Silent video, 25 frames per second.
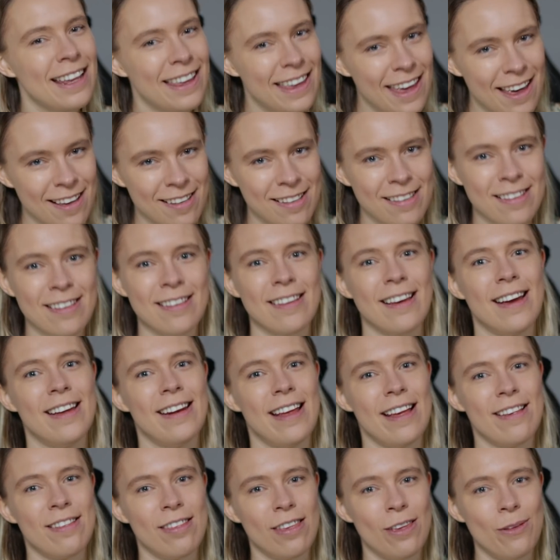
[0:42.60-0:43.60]
Yes,
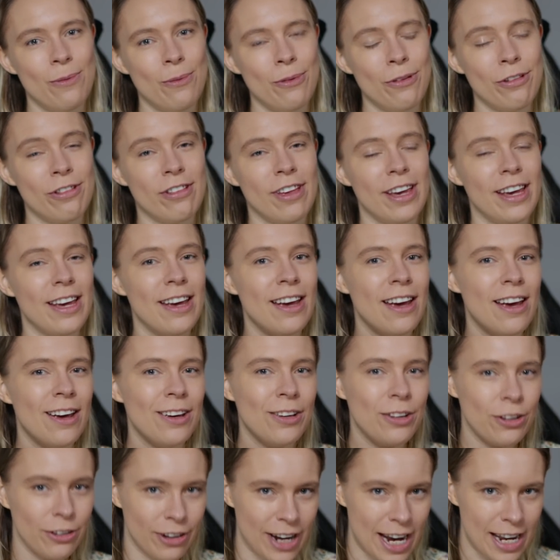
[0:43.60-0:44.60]
and as you will see,
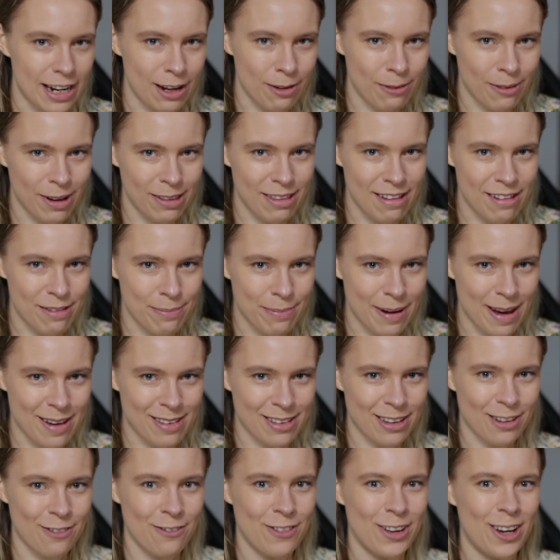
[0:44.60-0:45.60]
creating one of these
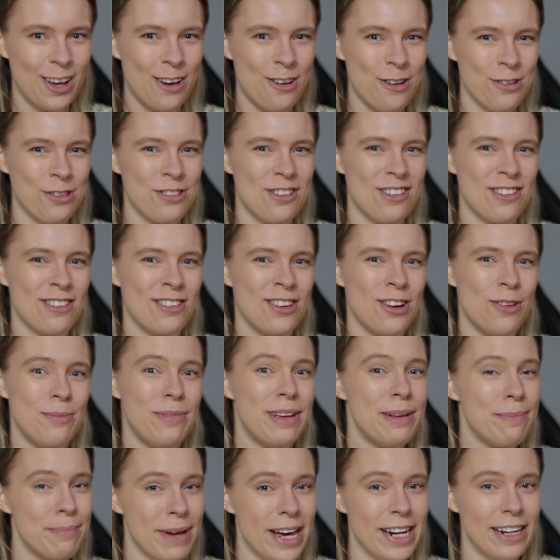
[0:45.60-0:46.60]
basic videos just took
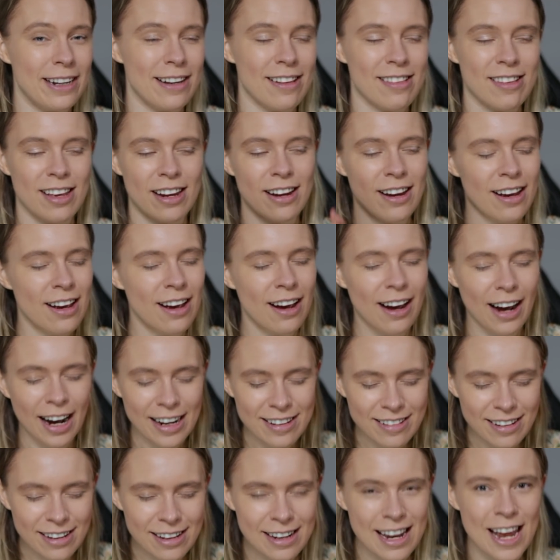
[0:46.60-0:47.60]
me minutes and I
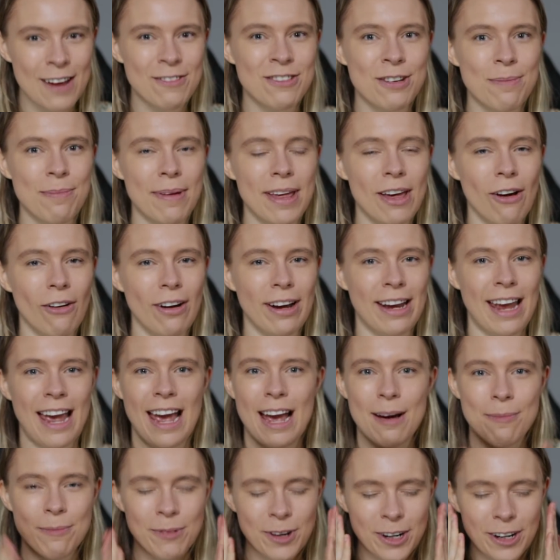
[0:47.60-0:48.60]
didn't have to be on
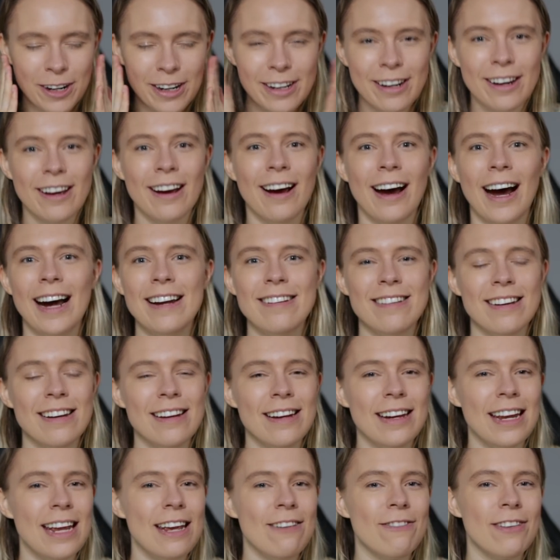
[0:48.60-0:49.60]
camera and I
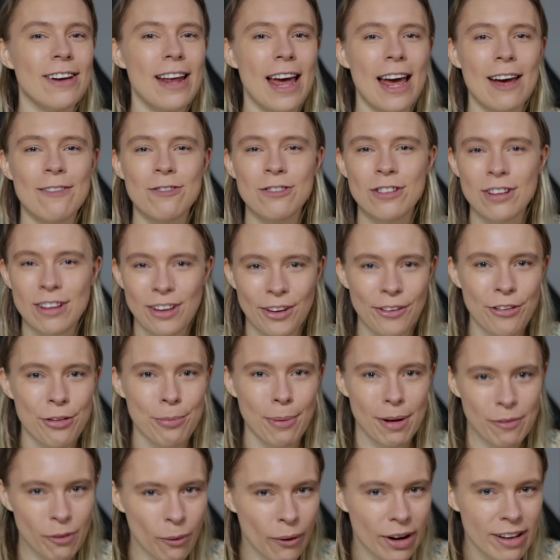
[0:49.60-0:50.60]
didn't even have to use
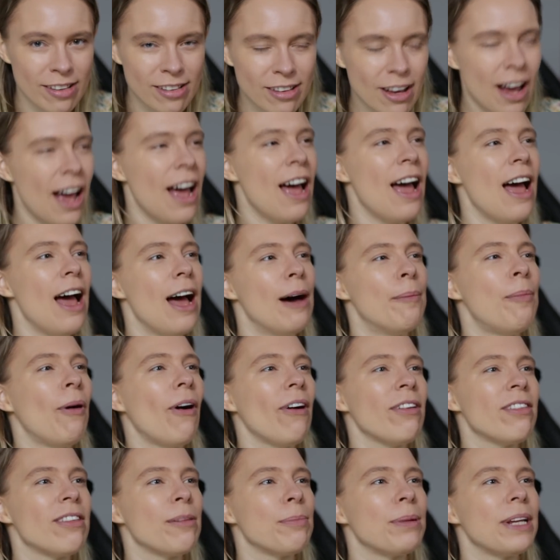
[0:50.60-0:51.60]
my voice. And
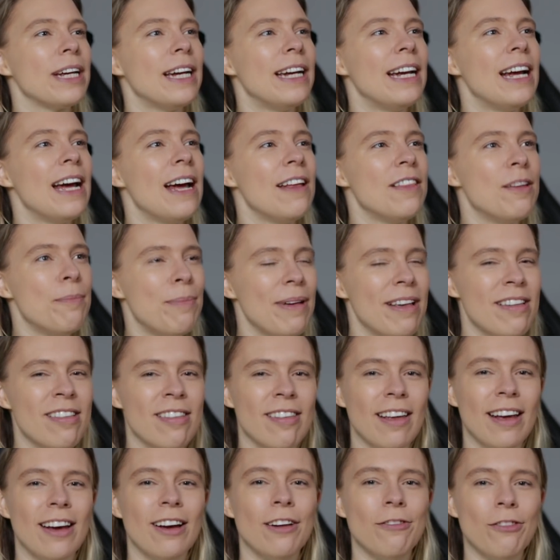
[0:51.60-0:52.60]
possibly the best
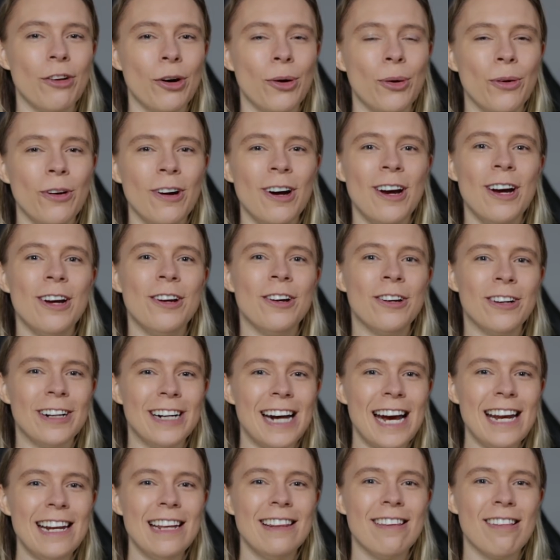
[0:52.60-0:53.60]
thing of all,
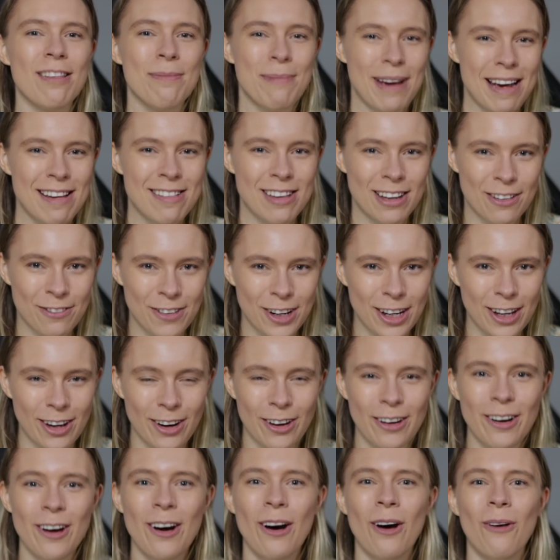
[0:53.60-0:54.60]
creating this basic
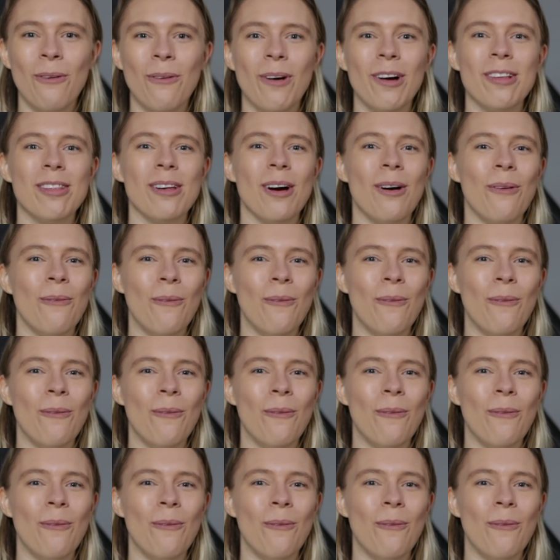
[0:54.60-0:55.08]
video was